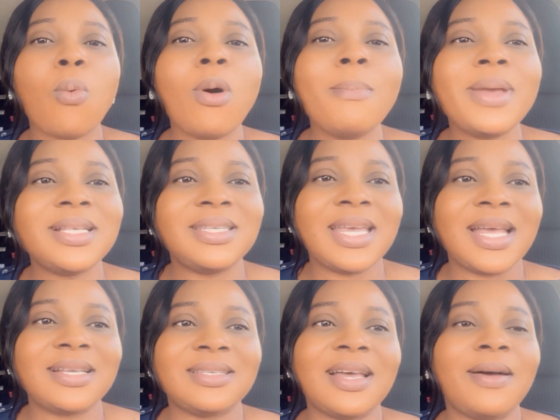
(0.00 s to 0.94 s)
what makes the
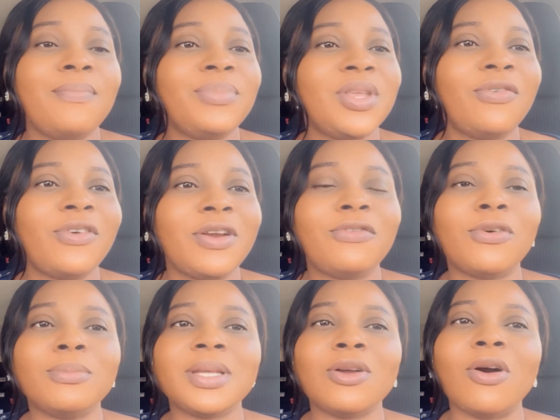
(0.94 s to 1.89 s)
exam different
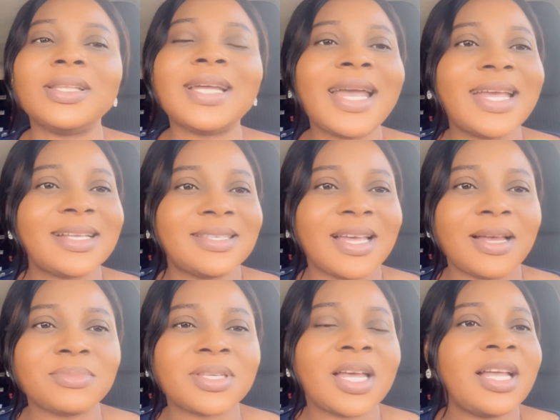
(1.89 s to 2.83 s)
from the other
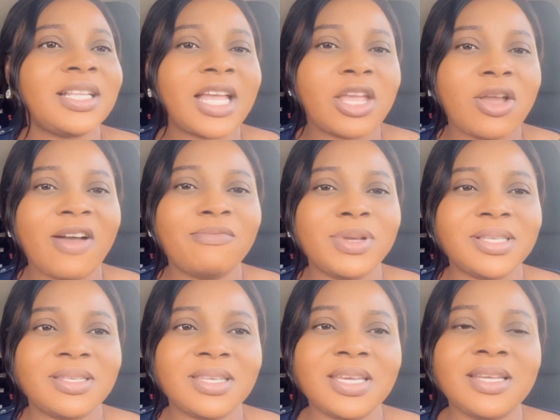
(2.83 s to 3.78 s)
exams that you have been
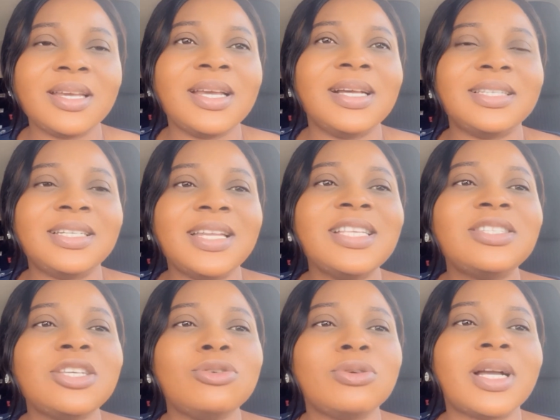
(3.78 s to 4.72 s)
seeing. The
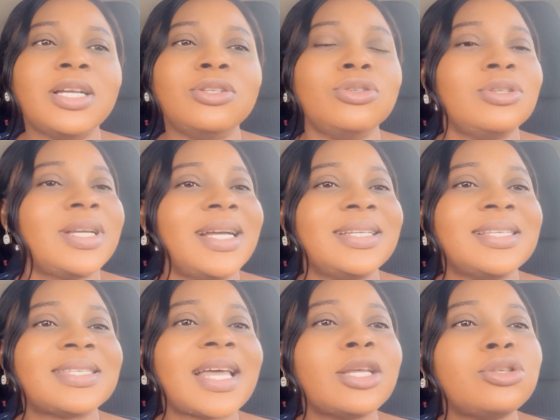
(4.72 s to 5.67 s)
next thing you can do, you can
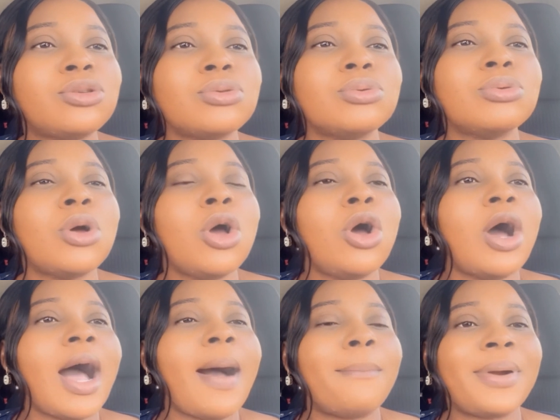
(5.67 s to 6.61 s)
decide to
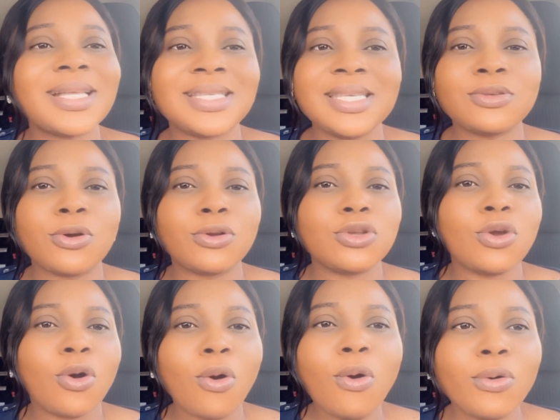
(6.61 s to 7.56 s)
practice on
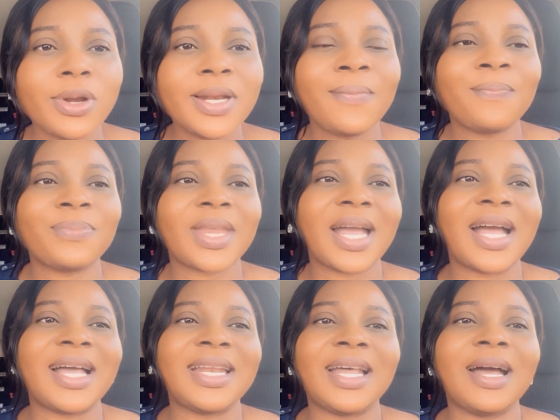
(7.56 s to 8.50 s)
your own.
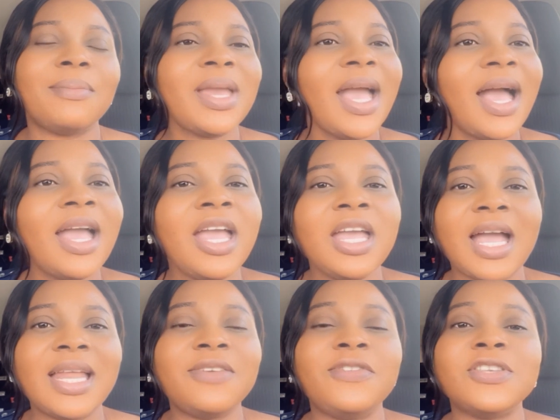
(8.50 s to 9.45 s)
And
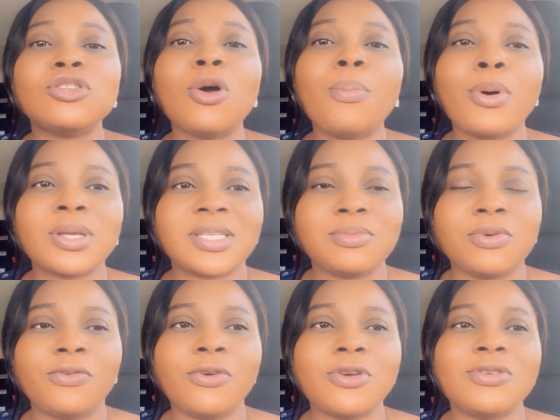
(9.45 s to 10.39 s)
and if it's not possible
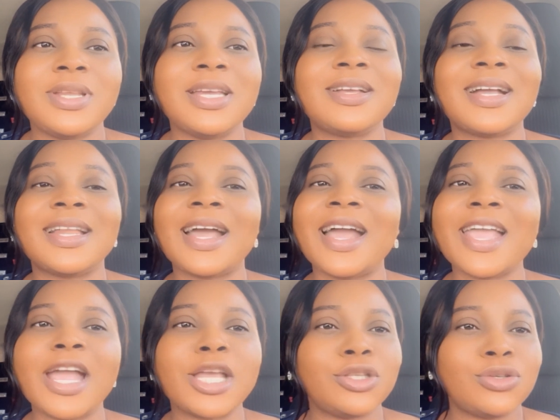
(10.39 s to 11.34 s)
for you, then you can
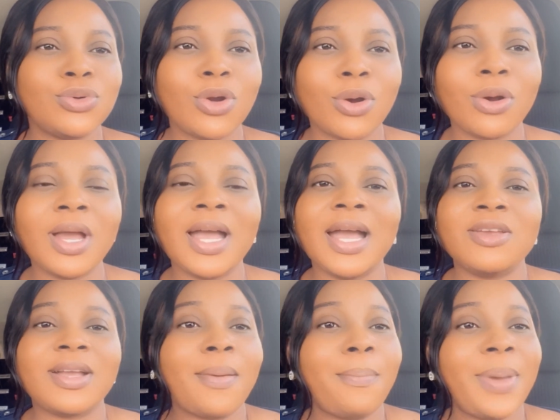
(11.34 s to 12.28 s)
hire a tutor.
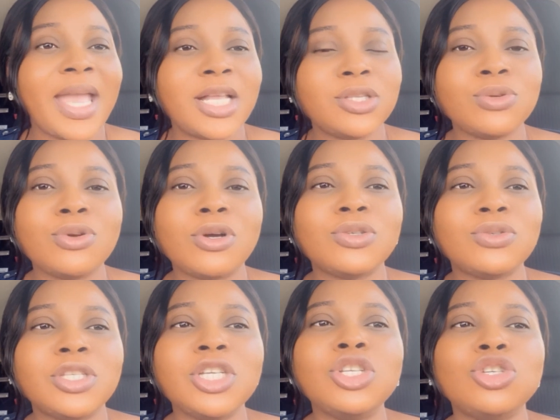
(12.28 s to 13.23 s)
You can pay a tutor to
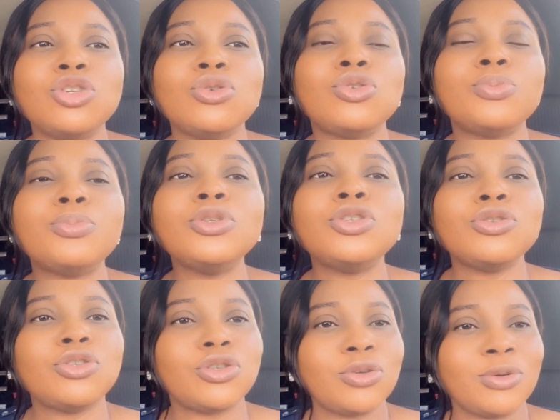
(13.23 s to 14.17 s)
teach you, to put
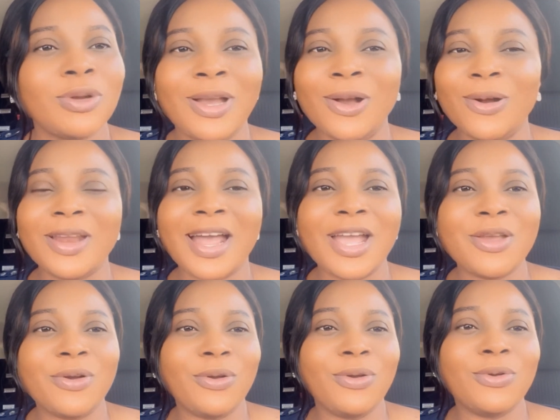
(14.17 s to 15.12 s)
you through on how
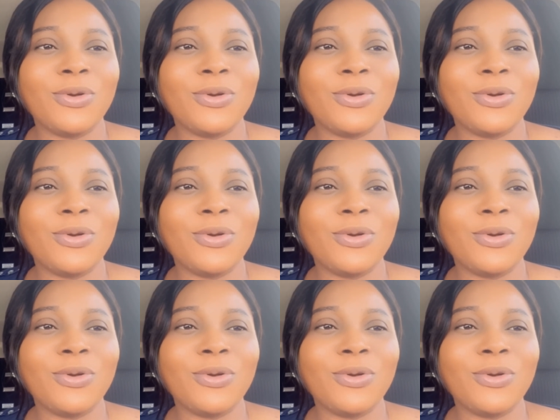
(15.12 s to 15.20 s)
you're going to